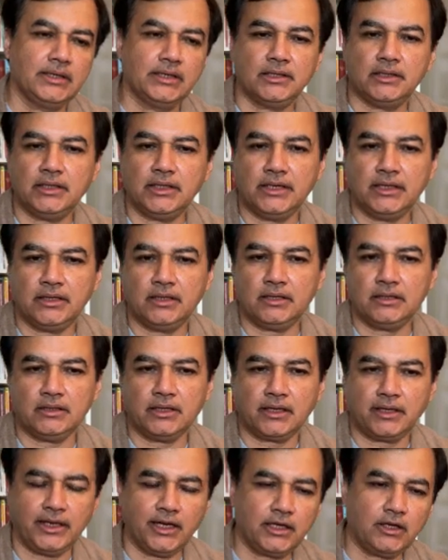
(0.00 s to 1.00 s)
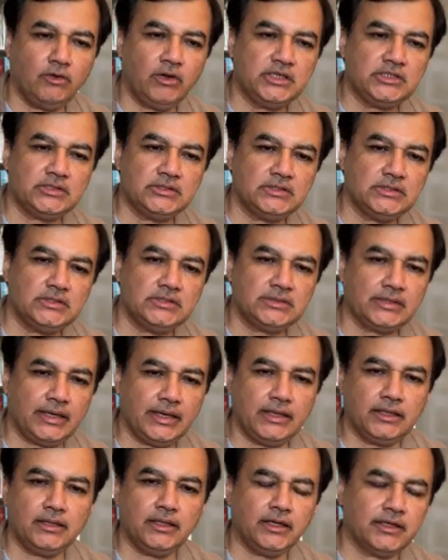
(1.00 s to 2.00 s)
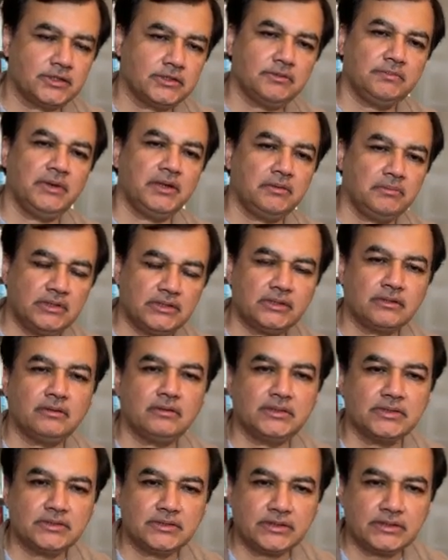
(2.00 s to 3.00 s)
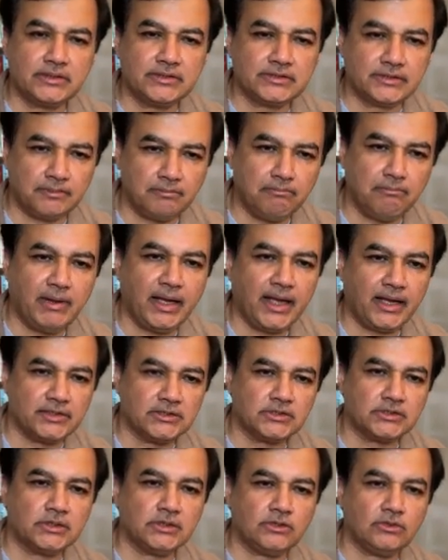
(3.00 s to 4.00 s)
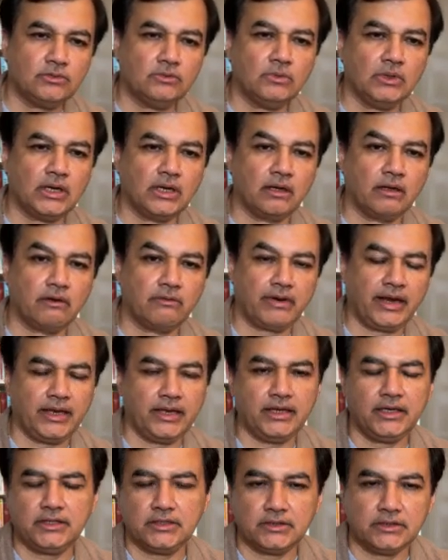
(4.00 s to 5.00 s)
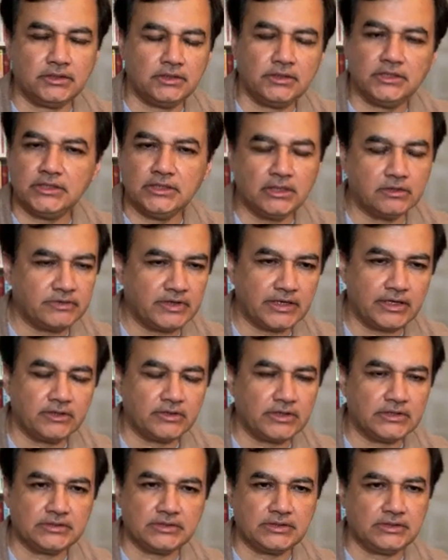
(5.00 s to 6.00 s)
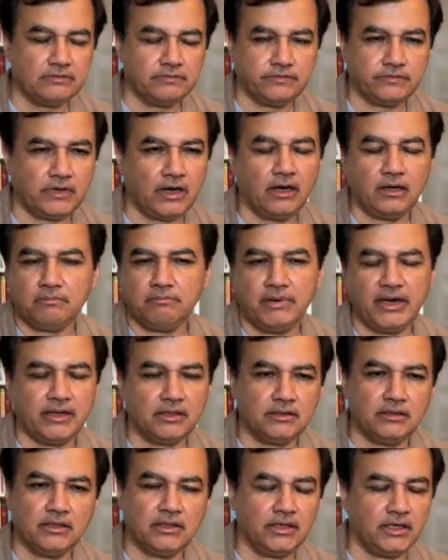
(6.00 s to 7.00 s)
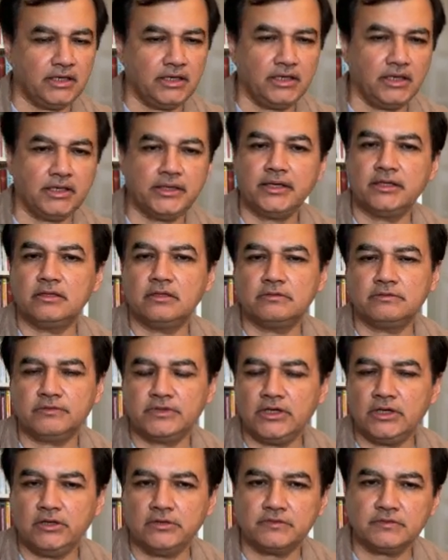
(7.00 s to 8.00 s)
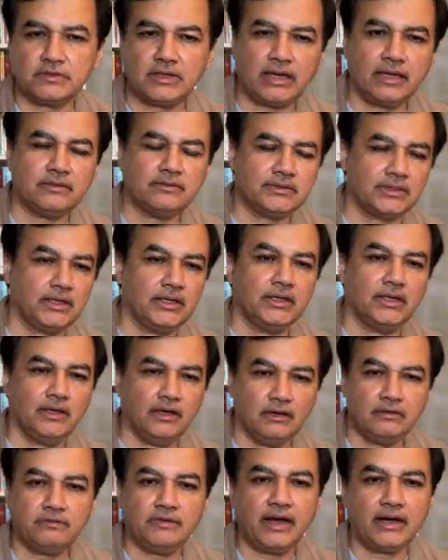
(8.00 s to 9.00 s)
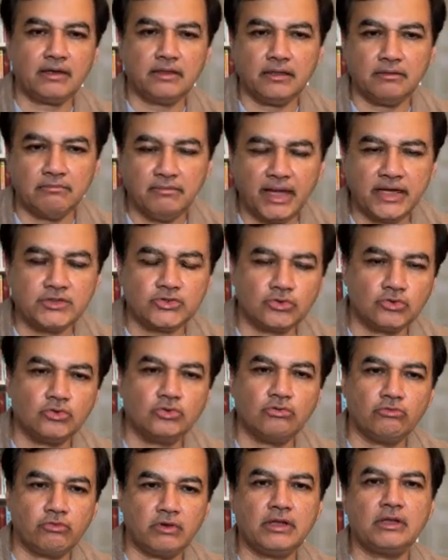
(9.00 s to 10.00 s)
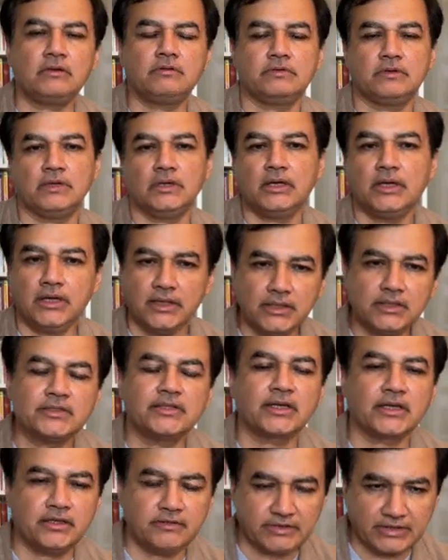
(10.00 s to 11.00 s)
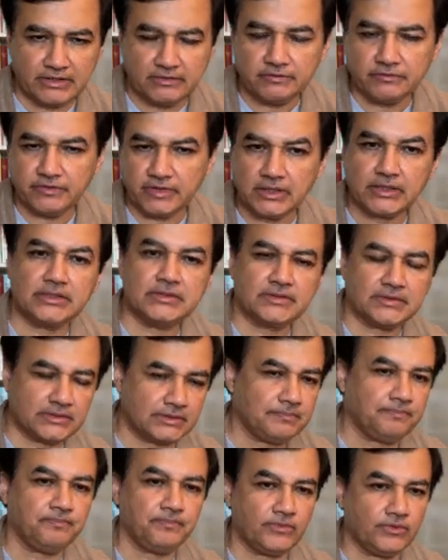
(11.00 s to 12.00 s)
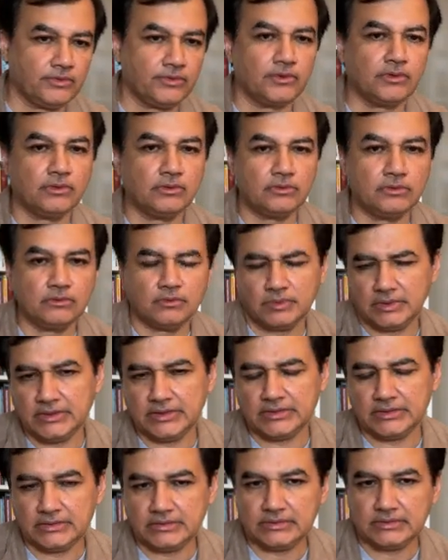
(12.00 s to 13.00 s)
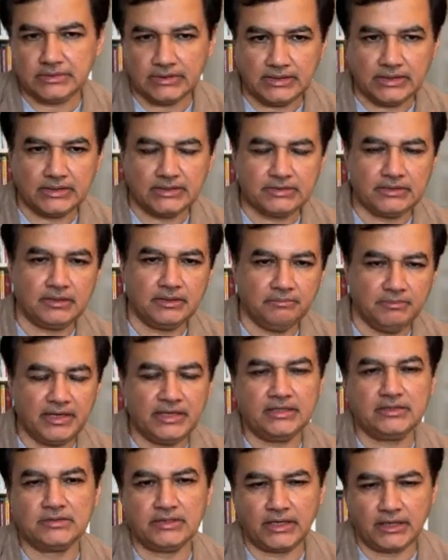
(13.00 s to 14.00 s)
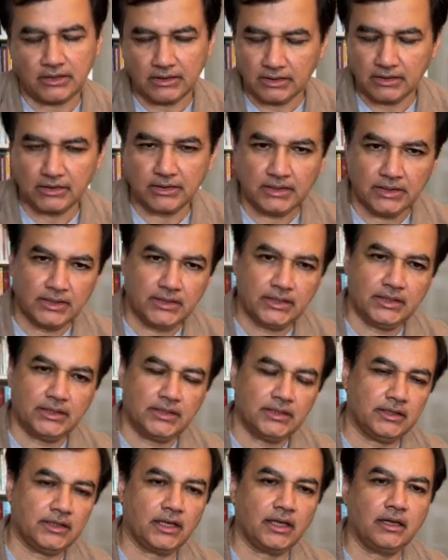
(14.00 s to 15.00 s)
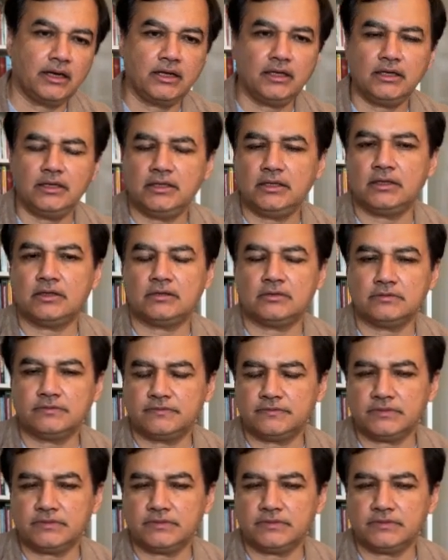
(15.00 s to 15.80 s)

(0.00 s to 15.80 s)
that the calculations and the experimental results match to a great deal of accuracy, far better than any other field of science. In fact, they match to 12 significant figures. So it is an amazing degree of